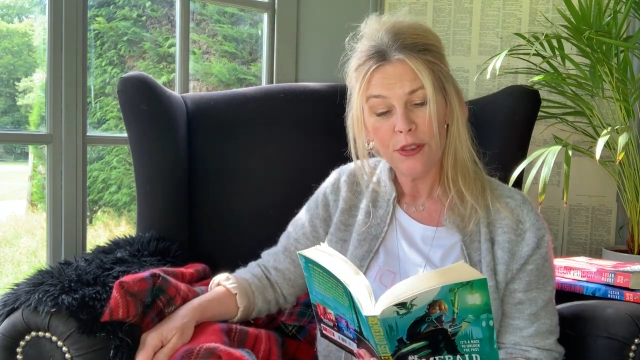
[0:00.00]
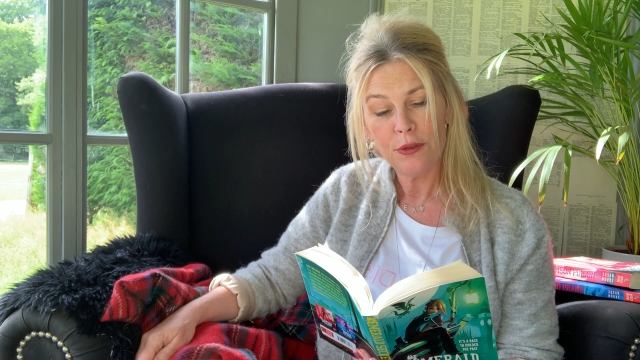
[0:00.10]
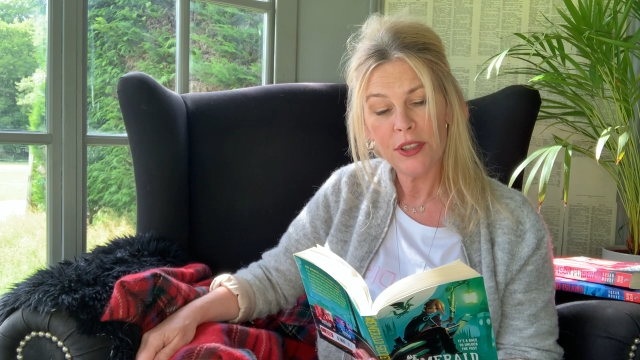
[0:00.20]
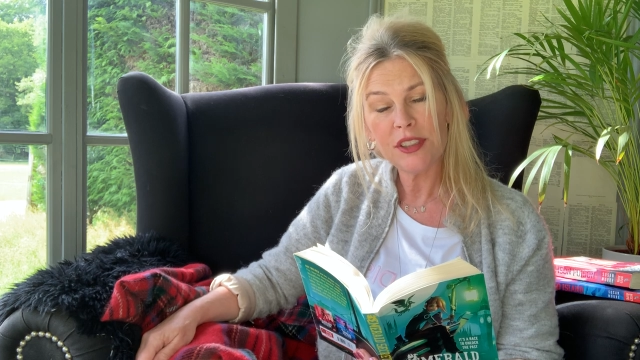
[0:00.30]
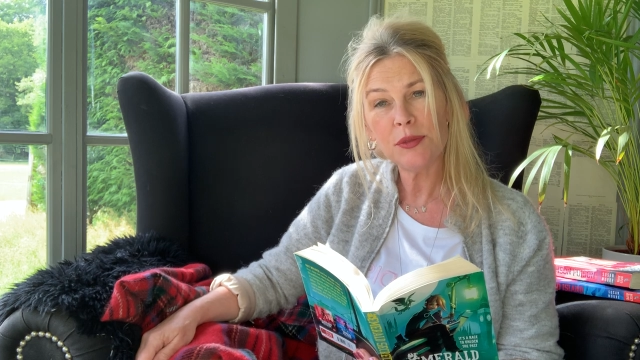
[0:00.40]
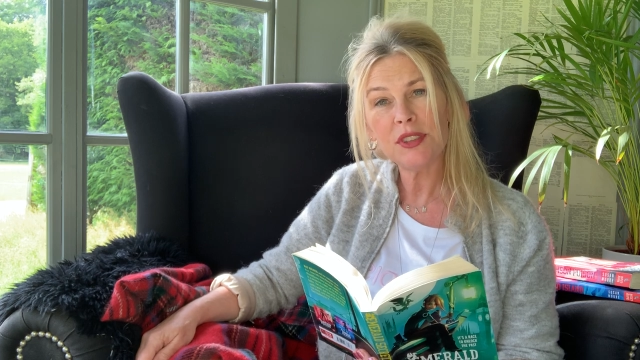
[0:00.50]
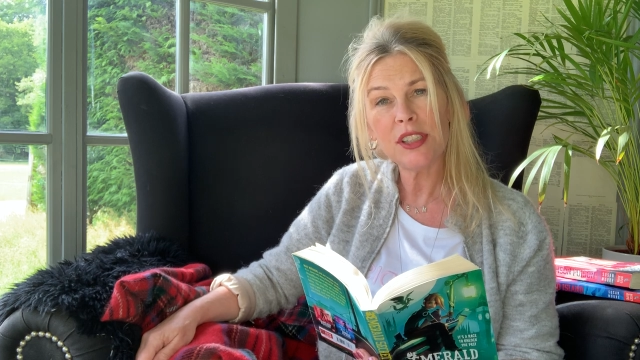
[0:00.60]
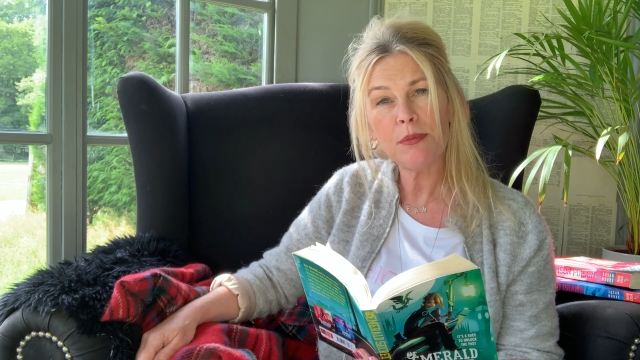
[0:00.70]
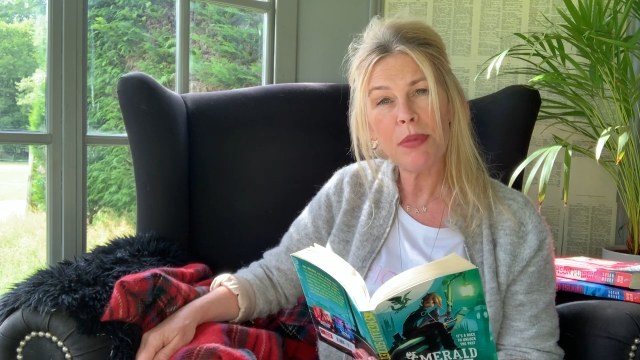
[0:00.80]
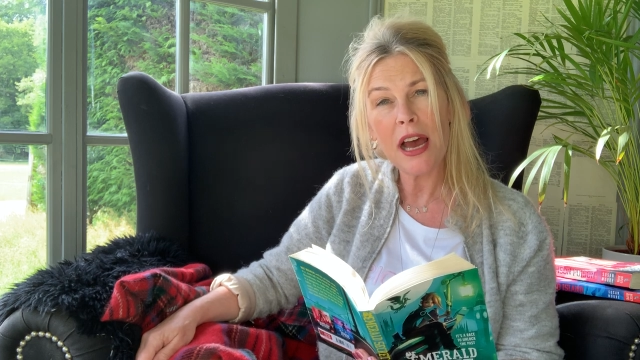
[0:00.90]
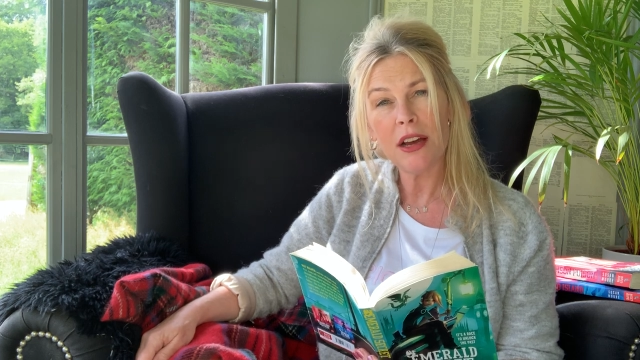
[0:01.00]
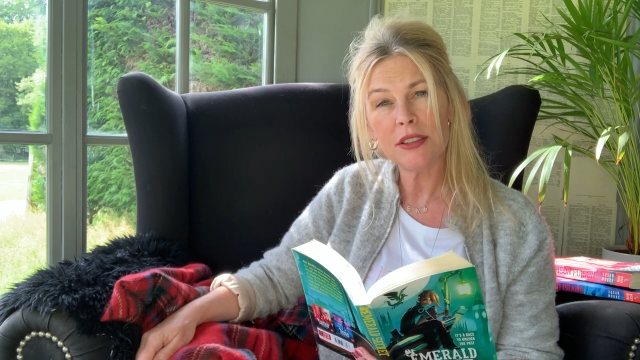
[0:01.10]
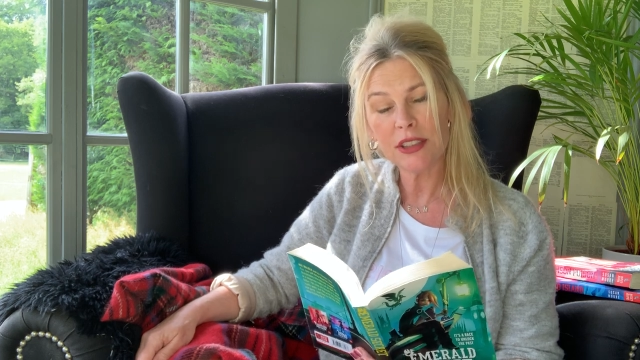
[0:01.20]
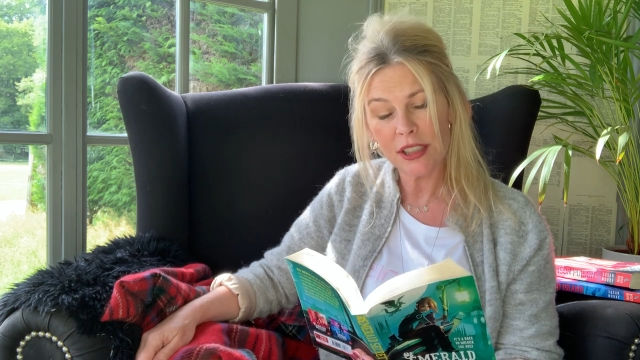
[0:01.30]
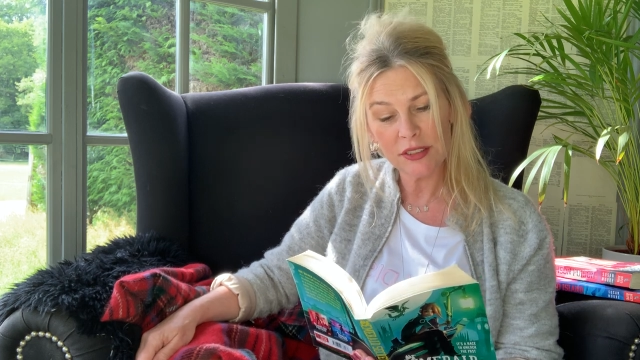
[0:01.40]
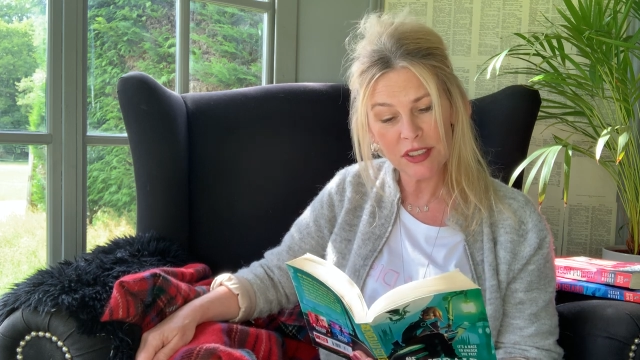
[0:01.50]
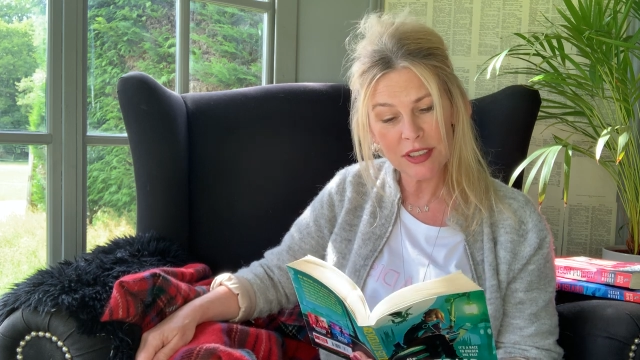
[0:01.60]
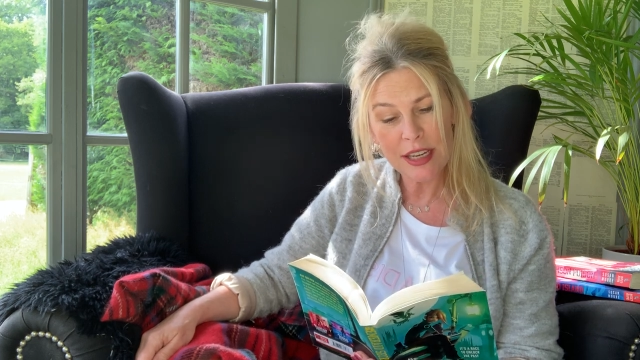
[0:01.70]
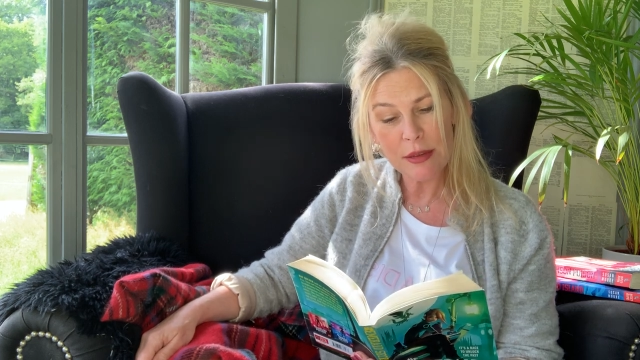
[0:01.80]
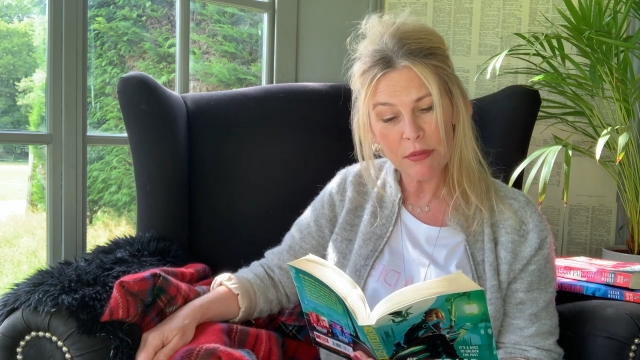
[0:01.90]
Fizz was in power-down
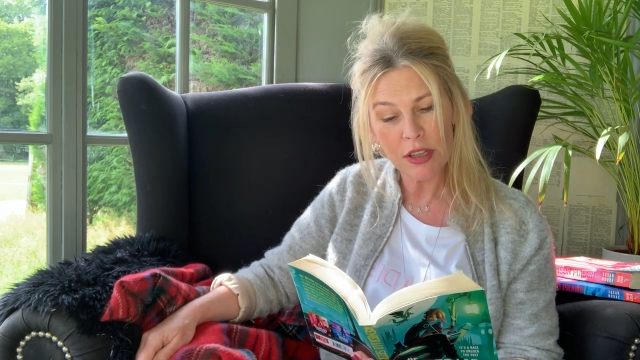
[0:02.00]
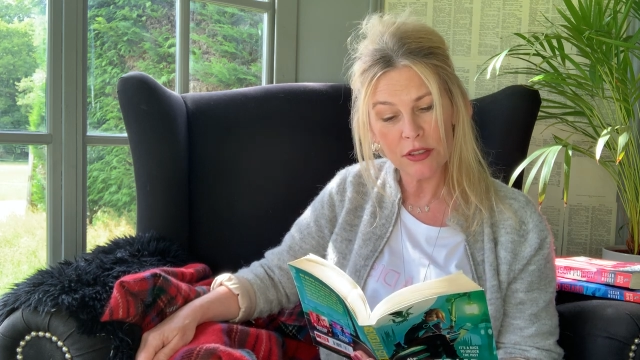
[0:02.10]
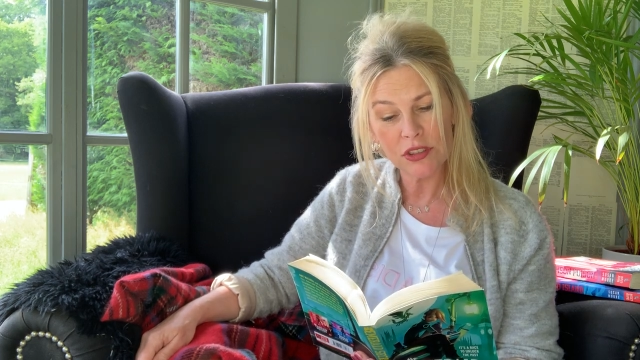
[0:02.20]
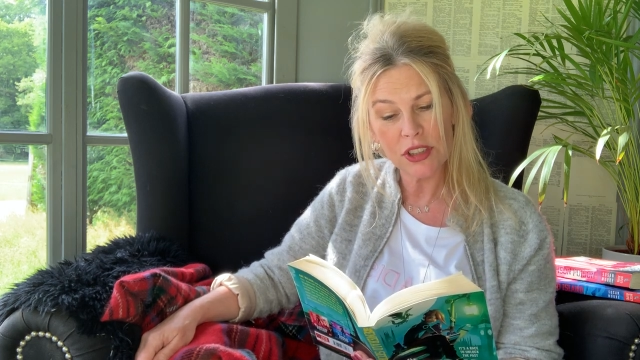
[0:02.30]
sleep mode,